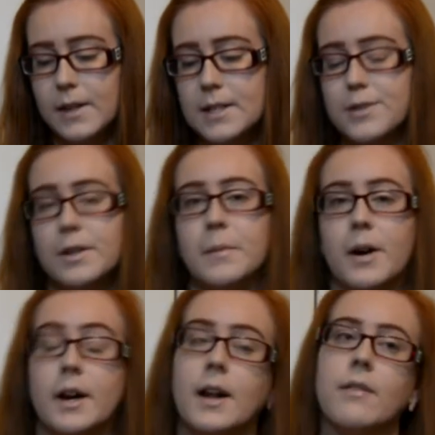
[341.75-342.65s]
the string
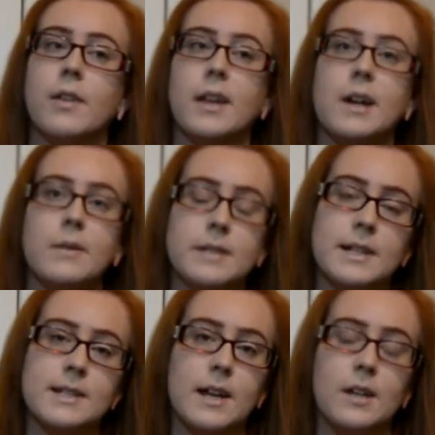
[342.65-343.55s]
part I feel like always
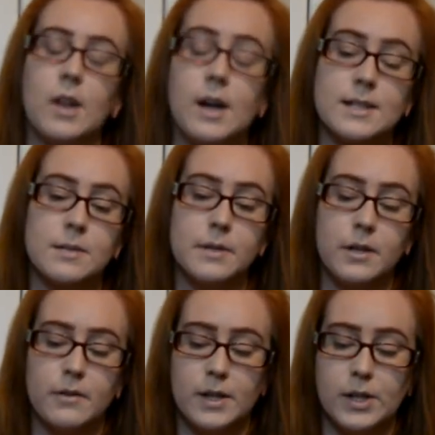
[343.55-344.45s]
gets kind of lost when
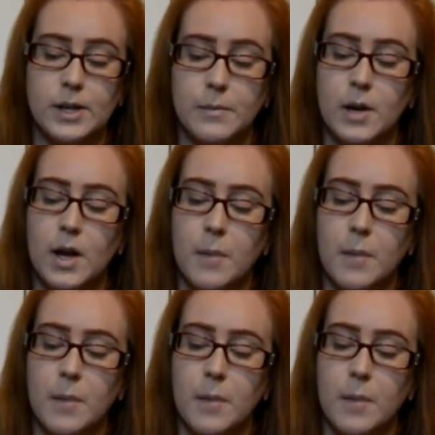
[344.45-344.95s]
you're filling them,